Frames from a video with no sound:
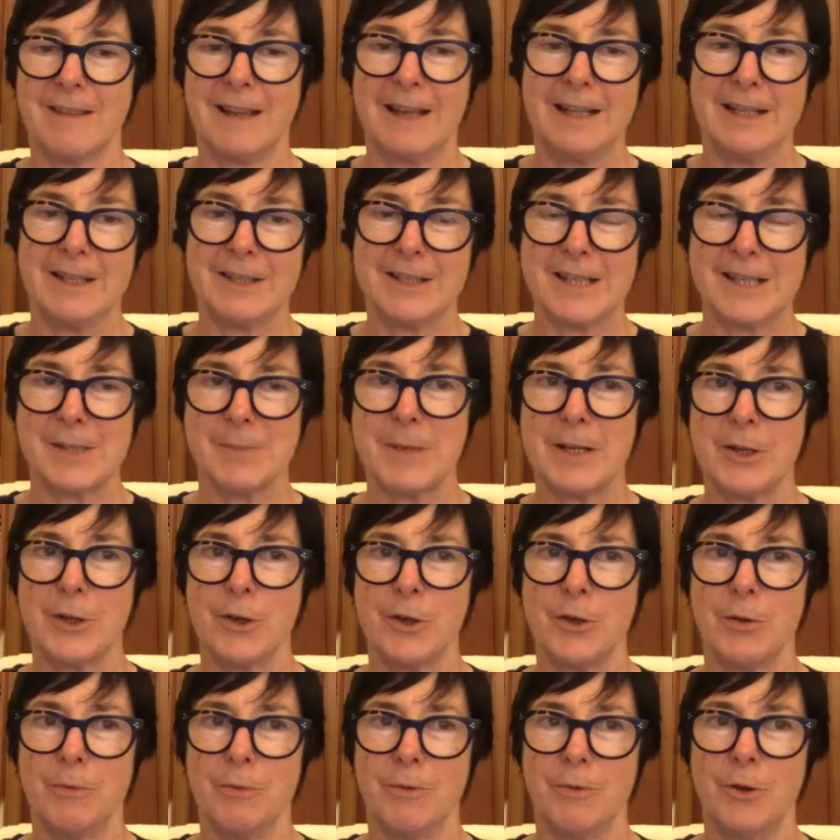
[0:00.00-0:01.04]
and it doesn't matter
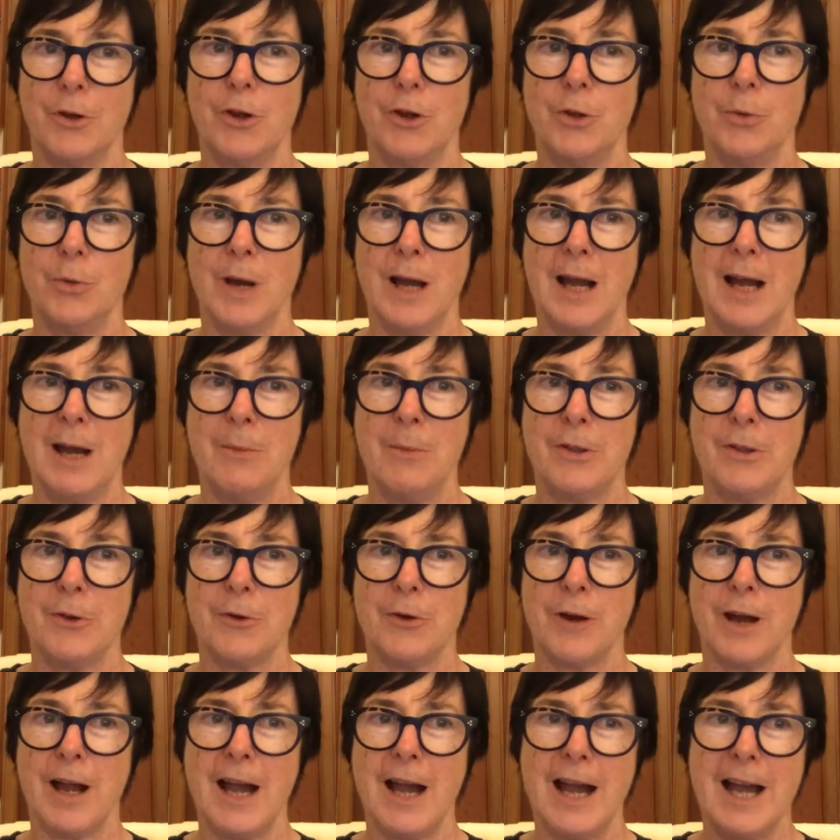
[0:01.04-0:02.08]
who you are, whether
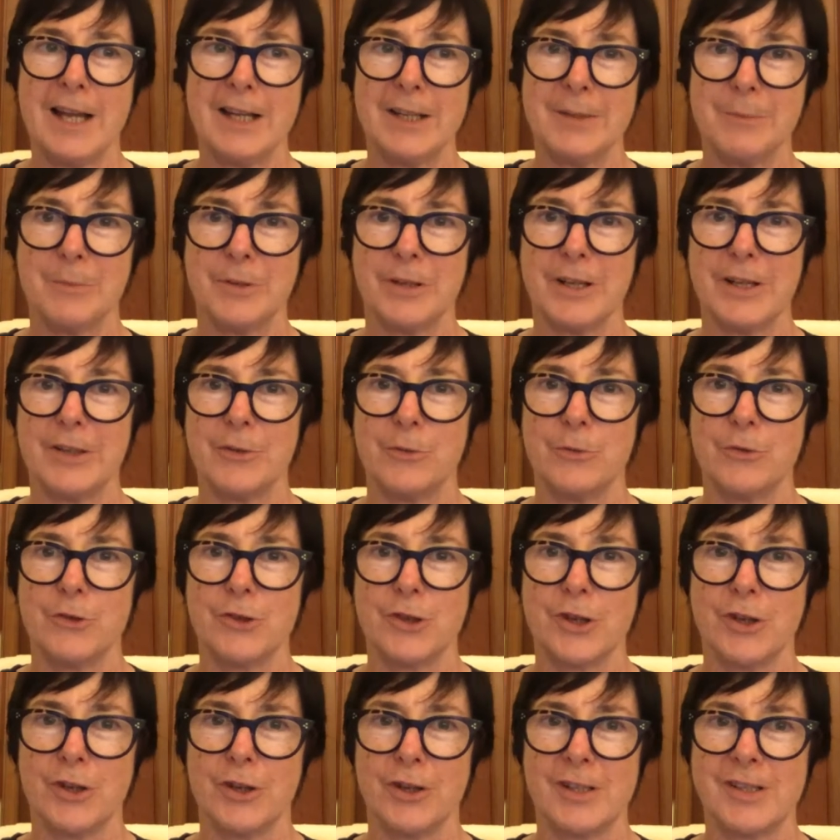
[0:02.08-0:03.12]
you're a hardened political
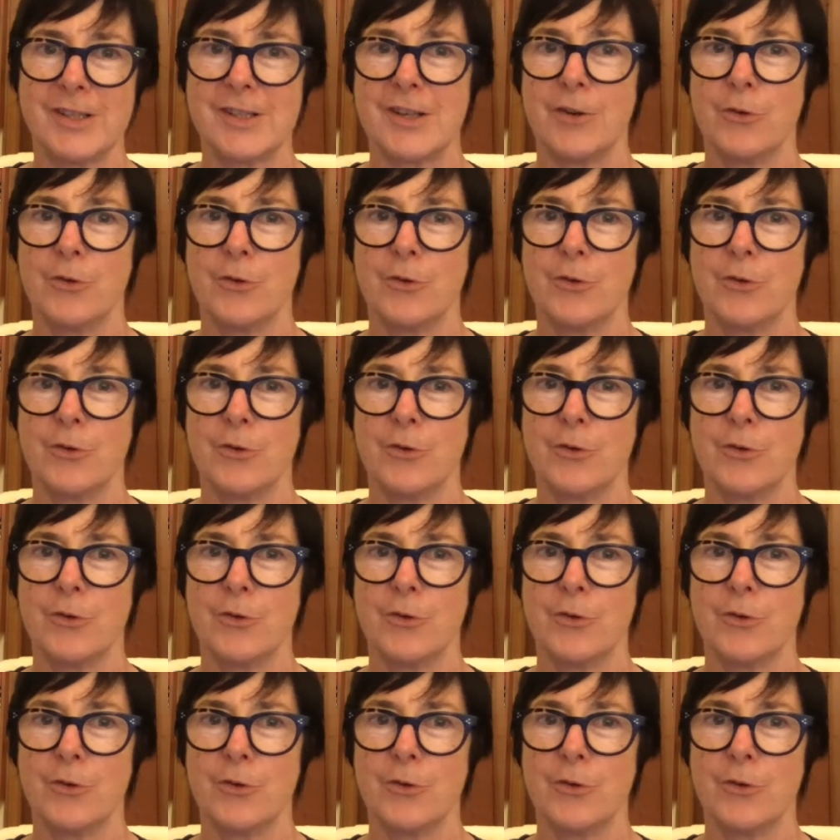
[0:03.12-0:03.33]
journalist,